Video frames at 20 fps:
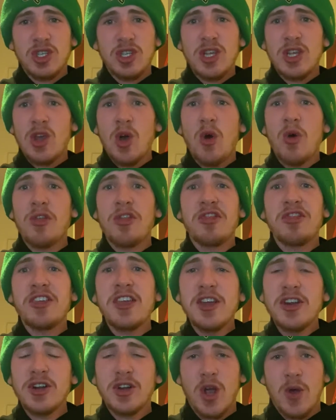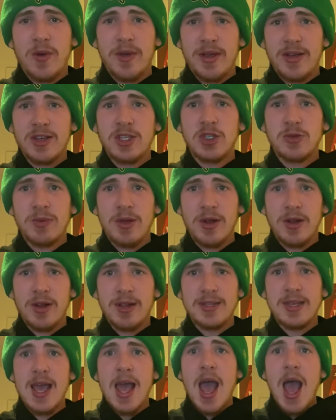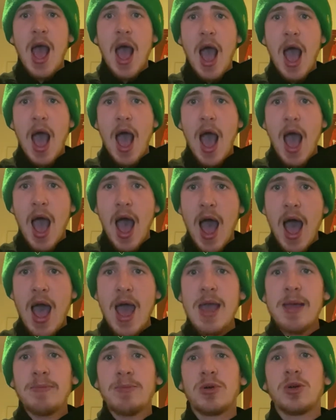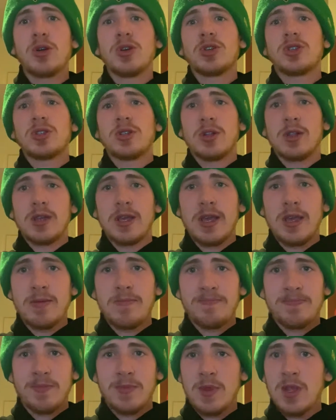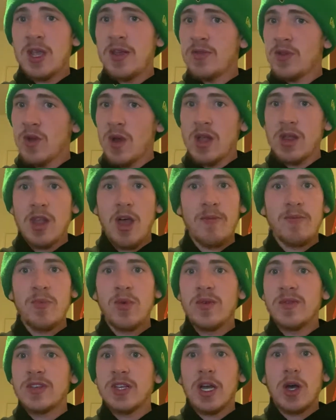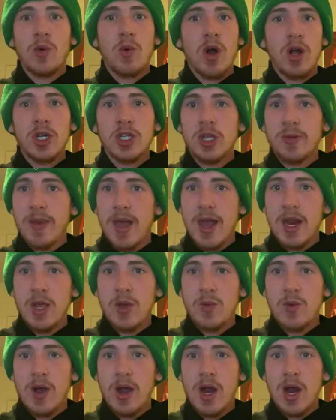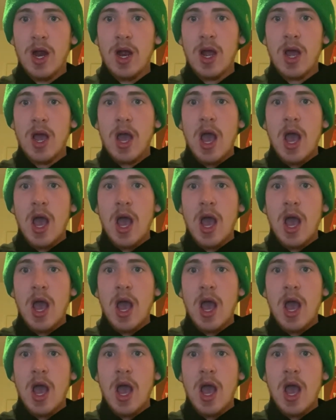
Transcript: the whole theater going experience. I personally, even though I love movies, I'll watch them anywhere,